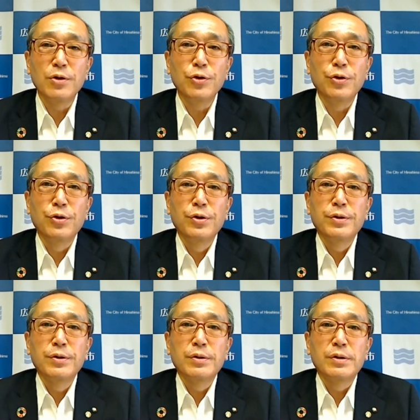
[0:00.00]
so
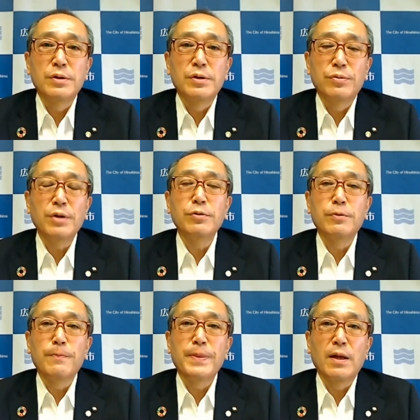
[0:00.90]
that the global
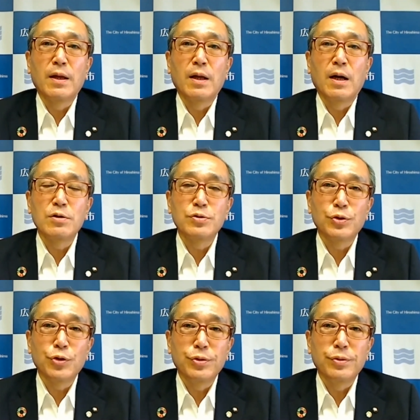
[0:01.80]
level and
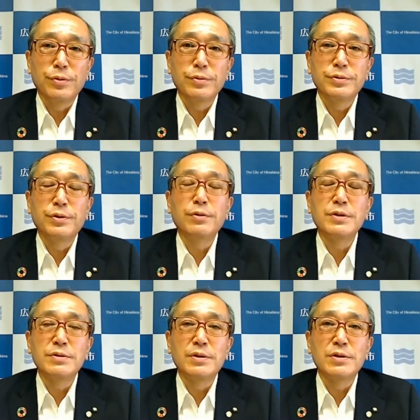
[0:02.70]
nation-based
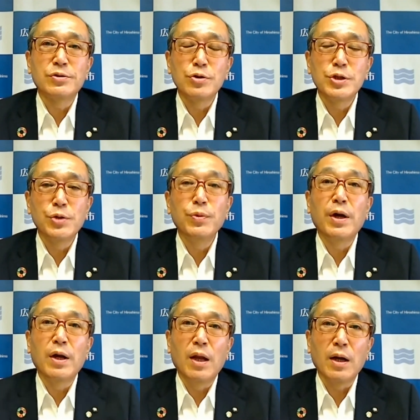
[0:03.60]
conflicts
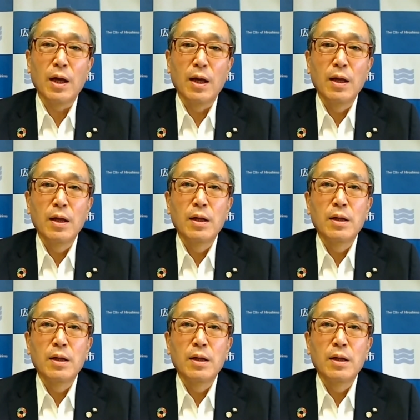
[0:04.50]
and disputes